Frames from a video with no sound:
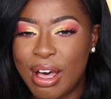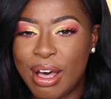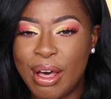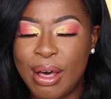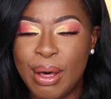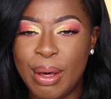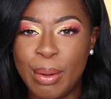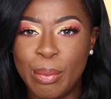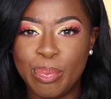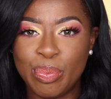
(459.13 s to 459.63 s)

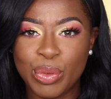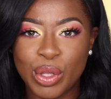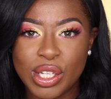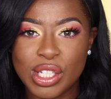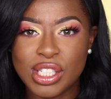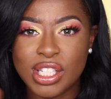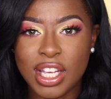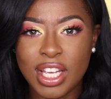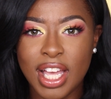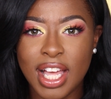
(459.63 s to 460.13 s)

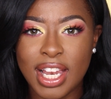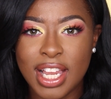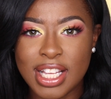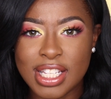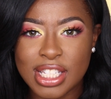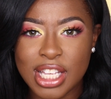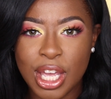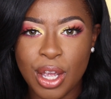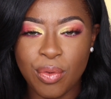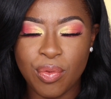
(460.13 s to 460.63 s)
So yeah,
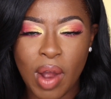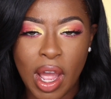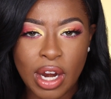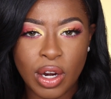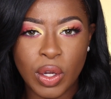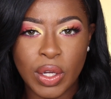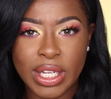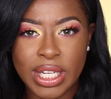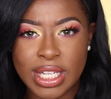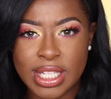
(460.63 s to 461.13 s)
let's get
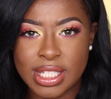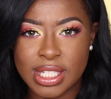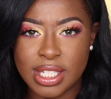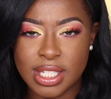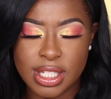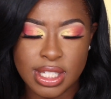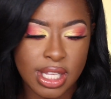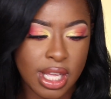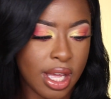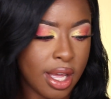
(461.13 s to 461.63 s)
right on
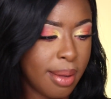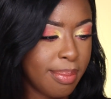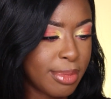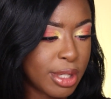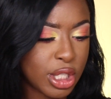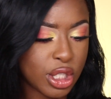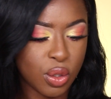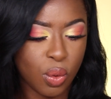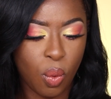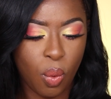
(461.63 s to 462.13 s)
into
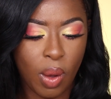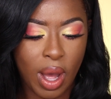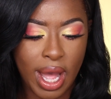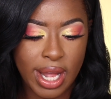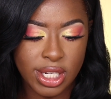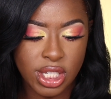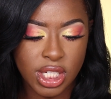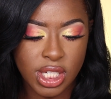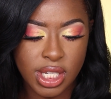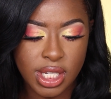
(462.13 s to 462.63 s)
some
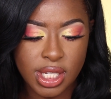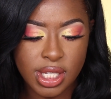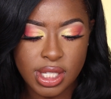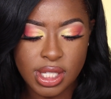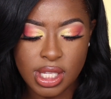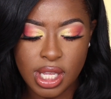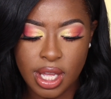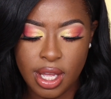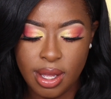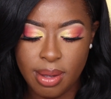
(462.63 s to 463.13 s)

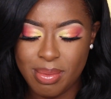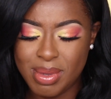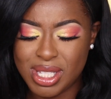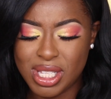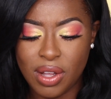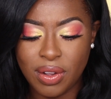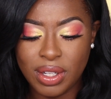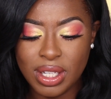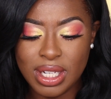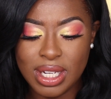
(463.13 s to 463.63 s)
swatches.
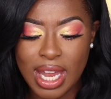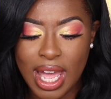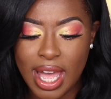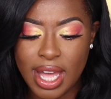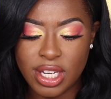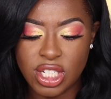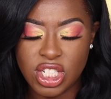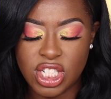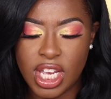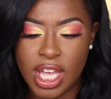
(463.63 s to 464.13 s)
It's only
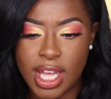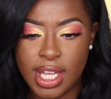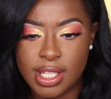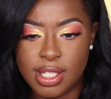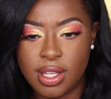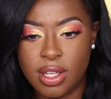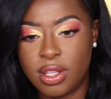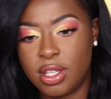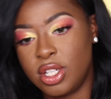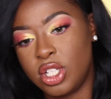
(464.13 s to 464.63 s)
9
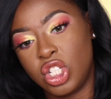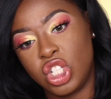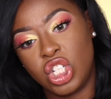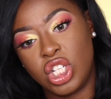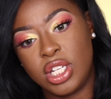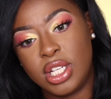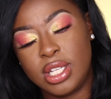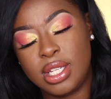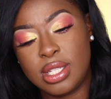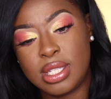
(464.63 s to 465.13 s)
shades, so this
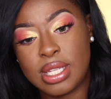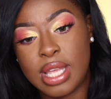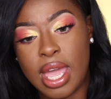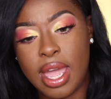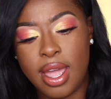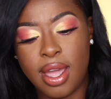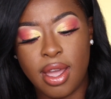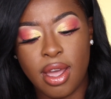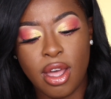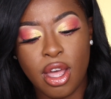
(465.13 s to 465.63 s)
shouldn't
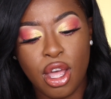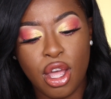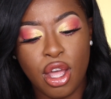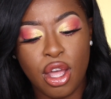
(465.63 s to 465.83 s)
take